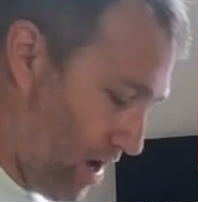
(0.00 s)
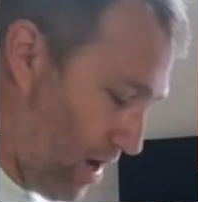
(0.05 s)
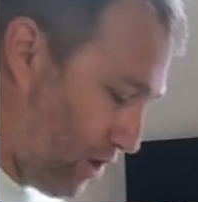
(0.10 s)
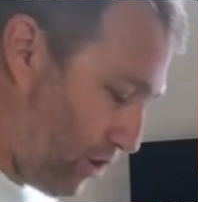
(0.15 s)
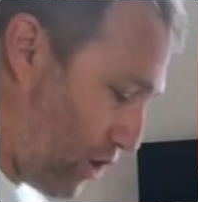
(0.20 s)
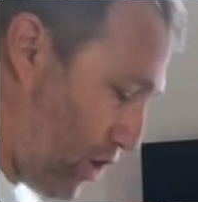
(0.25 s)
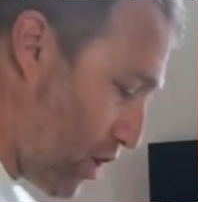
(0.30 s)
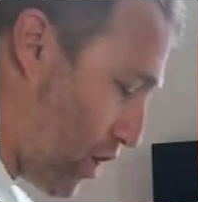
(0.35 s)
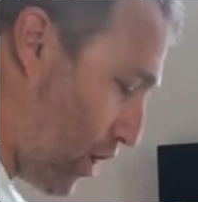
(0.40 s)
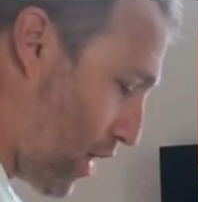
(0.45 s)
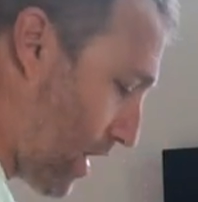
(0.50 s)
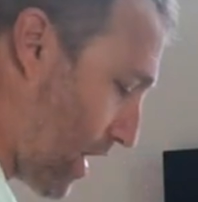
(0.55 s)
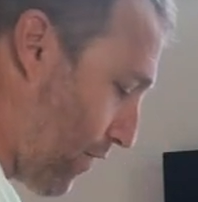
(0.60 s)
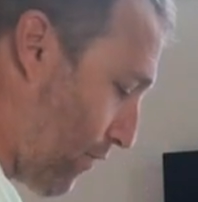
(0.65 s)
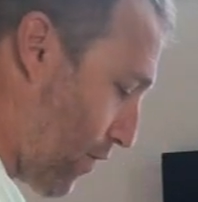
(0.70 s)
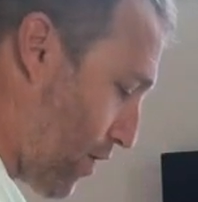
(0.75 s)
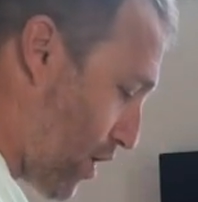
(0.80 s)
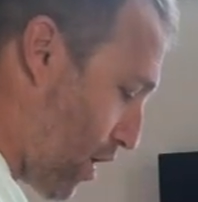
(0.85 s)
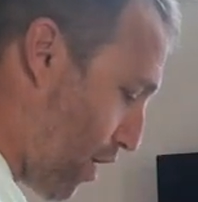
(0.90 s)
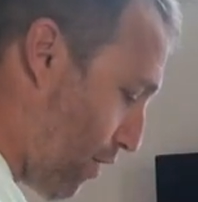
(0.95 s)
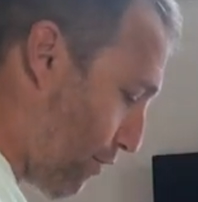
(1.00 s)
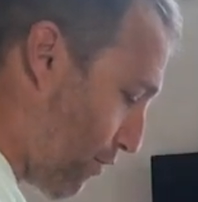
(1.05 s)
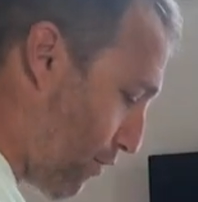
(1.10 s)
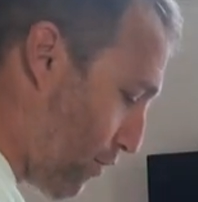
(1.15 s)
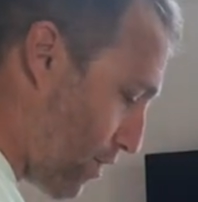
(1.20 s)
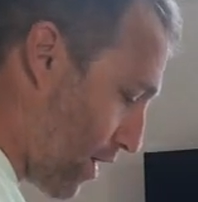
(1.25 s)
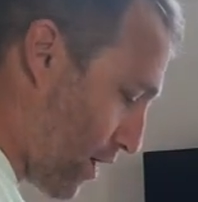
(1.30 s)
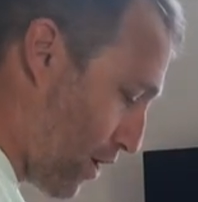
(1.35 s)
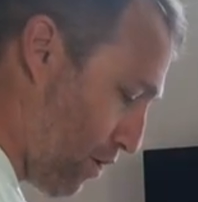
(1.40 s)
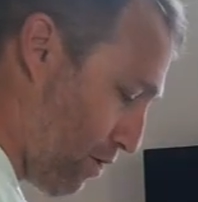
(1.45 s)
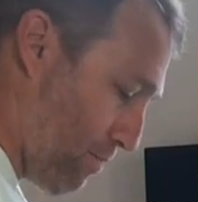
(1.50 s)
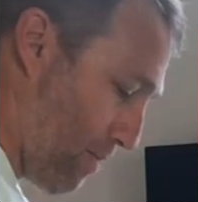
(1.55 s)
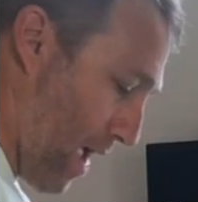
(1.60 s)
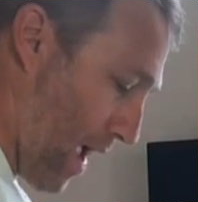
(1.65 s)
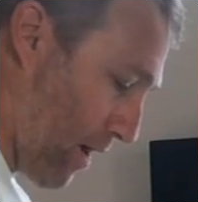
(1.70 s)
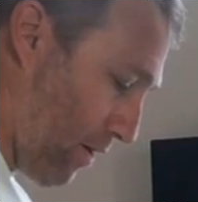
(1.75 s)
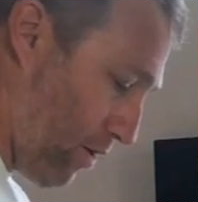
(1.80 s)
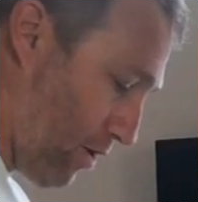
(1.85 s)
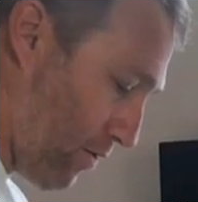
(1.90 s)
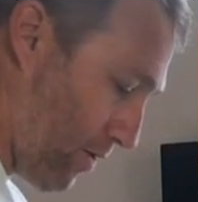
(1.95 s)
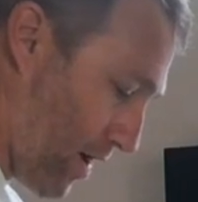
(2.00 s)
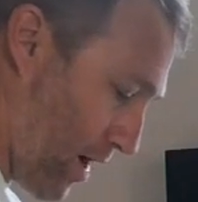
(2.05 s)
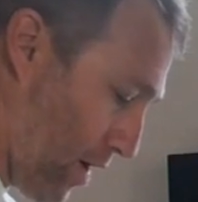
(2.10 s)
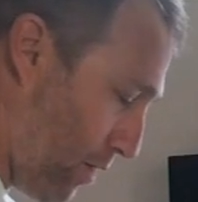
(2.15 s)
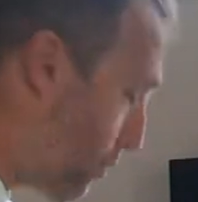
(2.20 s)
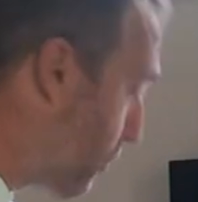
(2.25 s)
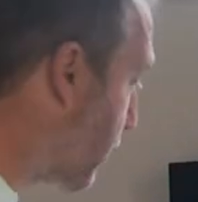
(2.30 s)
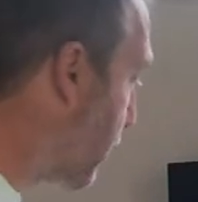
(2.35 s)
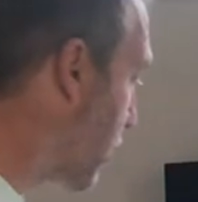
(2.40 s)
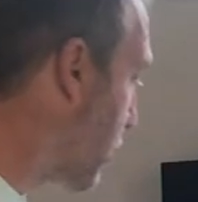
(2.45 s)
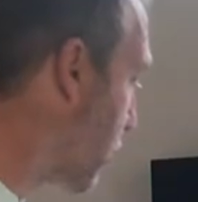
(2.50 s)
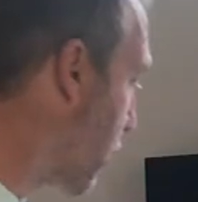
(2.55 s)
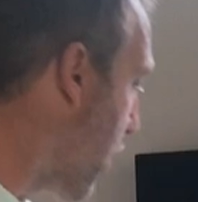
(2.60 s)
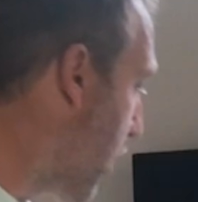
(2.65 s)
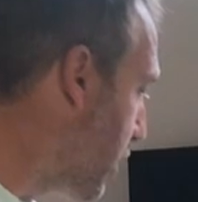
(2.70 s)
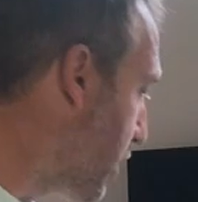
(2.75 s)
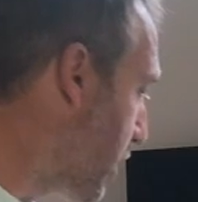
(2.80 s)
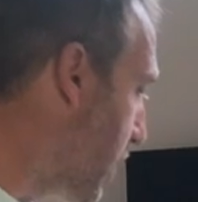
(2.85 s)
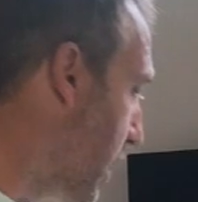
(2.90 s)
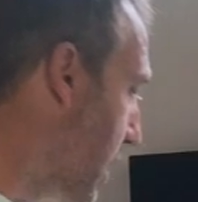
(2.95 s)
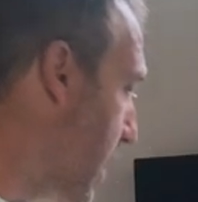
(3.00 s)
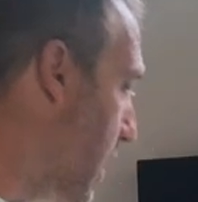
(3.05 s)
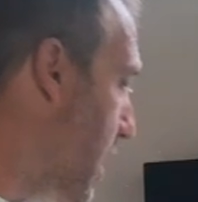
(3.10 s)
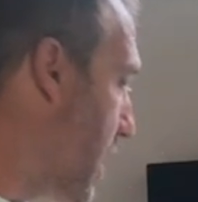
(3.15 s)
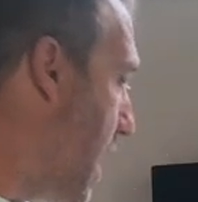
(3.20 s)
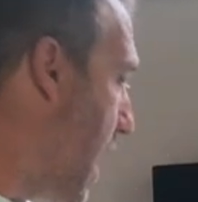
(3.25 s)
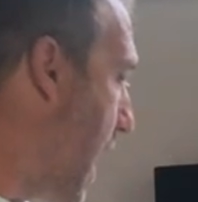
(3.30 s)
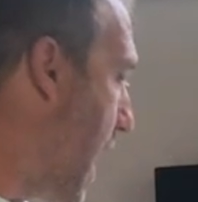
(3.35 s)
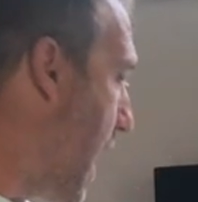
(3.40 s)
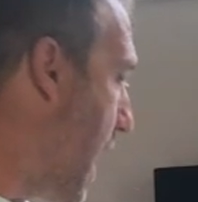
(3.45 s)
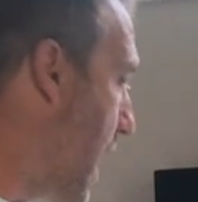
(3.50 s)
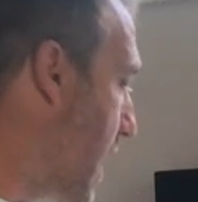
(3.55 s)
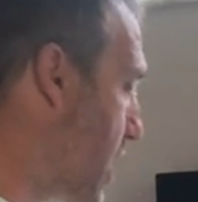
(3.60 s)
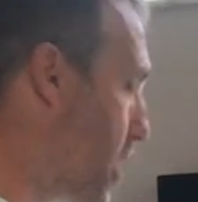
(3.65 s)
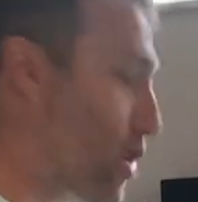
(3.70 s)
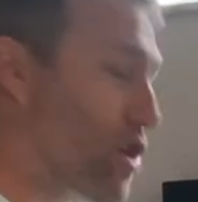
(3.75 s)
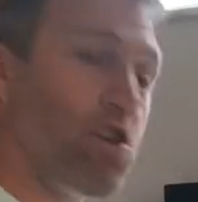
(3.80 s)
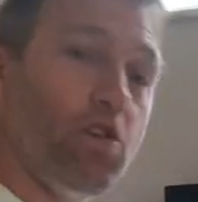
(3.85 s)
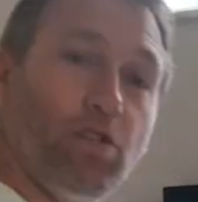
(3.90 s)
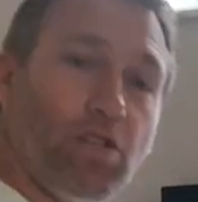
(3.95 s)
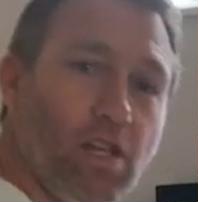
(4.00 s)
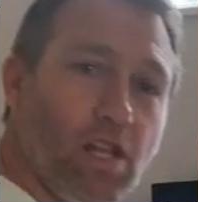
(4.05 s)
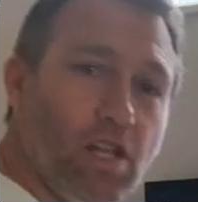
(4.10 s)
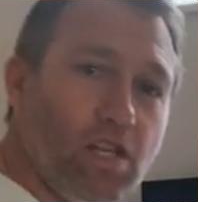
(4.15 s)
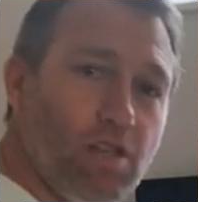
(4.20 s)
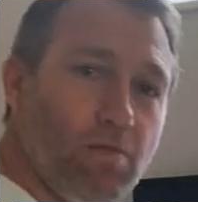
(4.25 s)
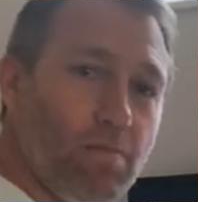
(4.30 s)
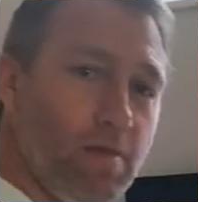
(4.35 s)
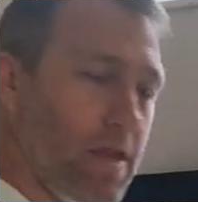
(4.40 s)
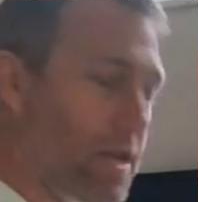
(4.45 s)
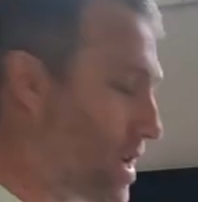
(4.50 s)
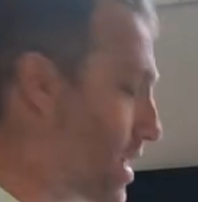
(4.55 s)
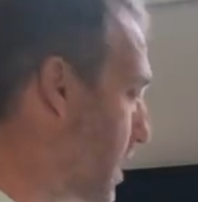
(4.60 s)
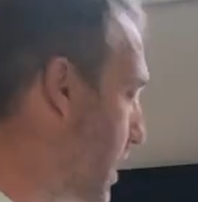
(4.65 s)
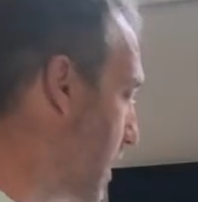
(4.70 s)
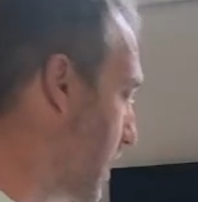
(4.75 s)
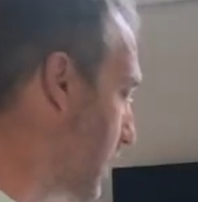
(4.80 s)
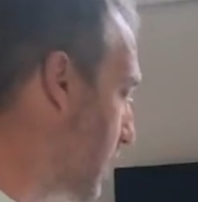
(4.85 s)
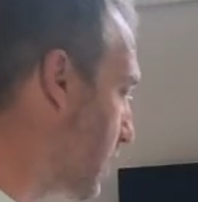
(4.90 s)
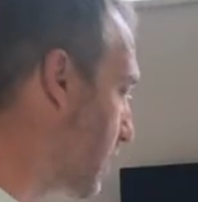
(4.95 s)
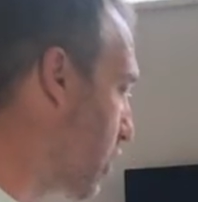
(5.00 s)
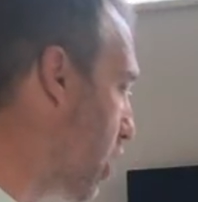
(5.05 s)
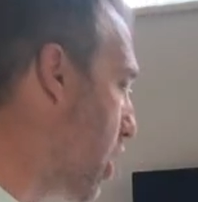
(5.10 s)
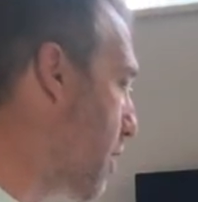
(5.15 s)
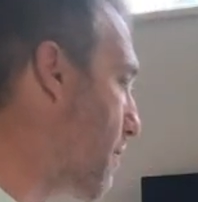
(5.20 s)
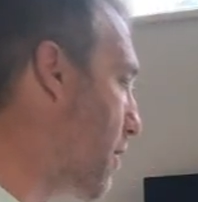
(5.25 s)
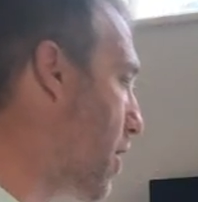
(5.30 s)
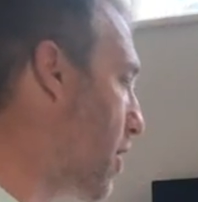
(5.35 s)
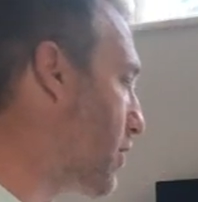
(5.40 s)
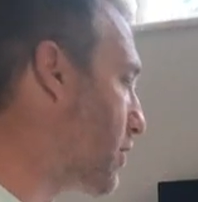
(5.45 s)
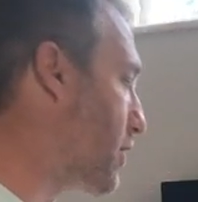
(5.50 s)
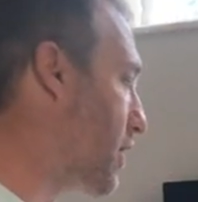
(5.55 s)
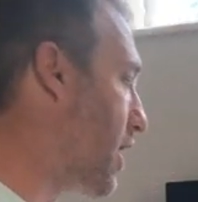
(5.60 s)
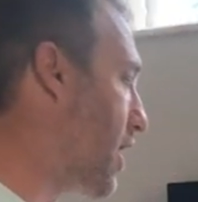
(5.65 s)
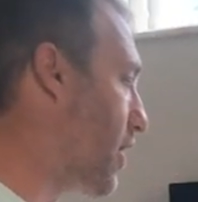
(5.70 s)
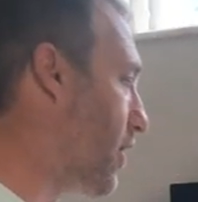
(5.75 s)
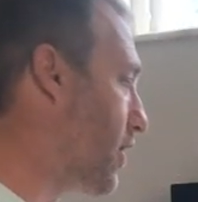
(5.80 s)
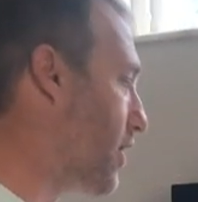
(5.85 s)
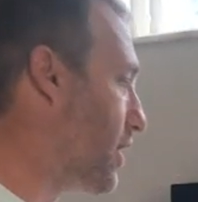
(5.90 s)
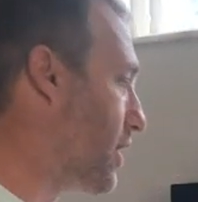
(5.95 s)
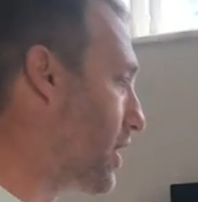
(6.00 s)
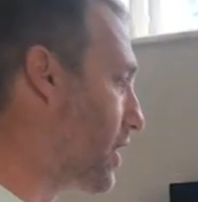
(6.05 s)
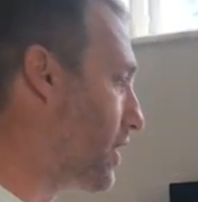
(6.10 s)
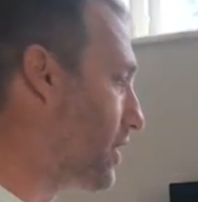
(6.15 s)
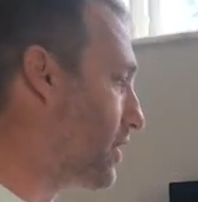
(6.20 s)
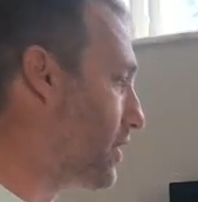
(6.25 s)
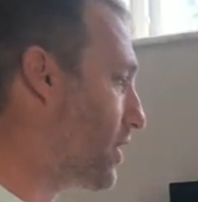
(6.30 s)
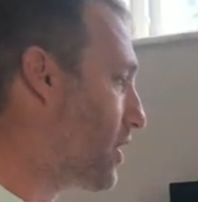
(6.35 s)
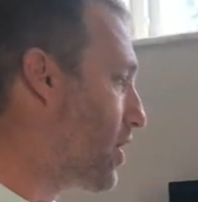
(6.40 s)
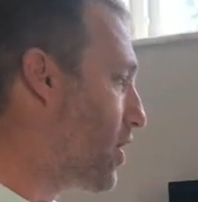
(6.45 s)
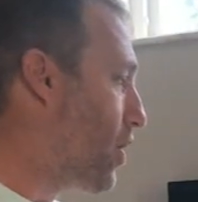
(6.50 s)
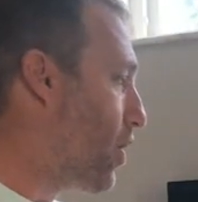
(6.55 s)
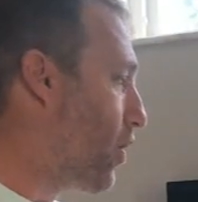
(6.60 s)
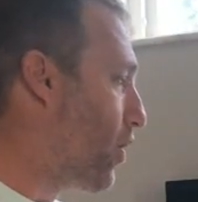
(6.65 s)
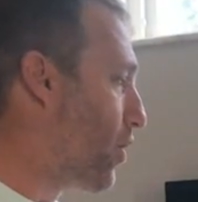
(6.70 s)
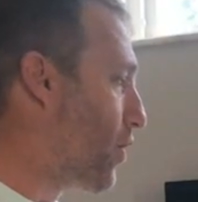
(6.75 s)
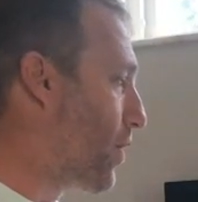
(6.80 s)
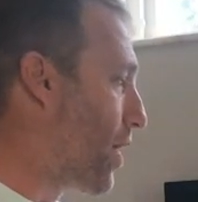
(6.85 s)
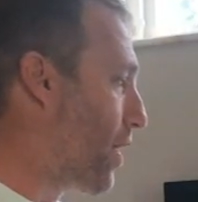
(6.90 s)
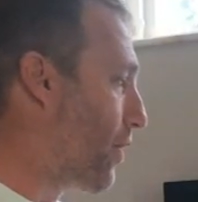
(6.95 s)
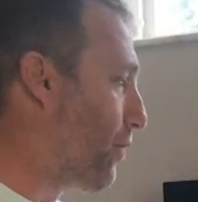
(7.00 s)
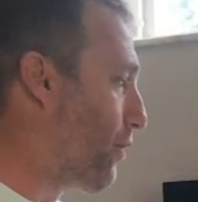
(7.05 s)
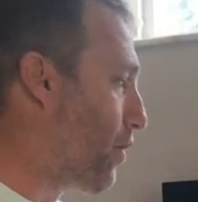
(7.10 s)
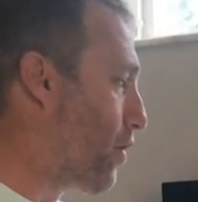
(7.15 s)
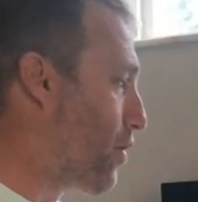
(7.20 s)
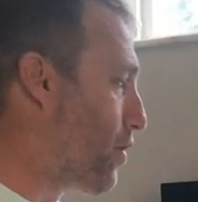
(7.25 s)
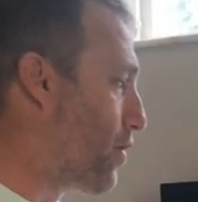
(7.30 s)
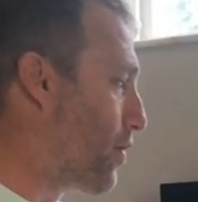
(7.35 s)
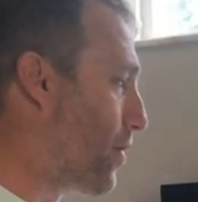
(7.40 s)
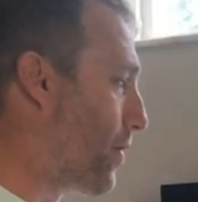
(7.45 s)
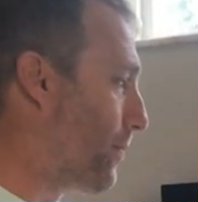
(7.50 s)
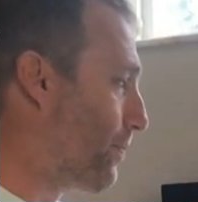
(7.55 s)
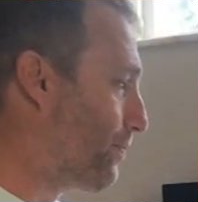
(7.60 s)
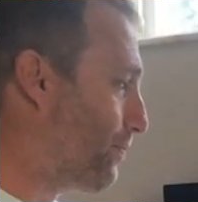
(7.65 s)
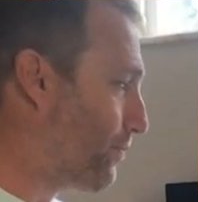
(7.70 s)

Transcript: So, you know, like if we go through like your back roll here, we'll just watch it. You know, you sent it to me in slow-mo, so here it is all the way through.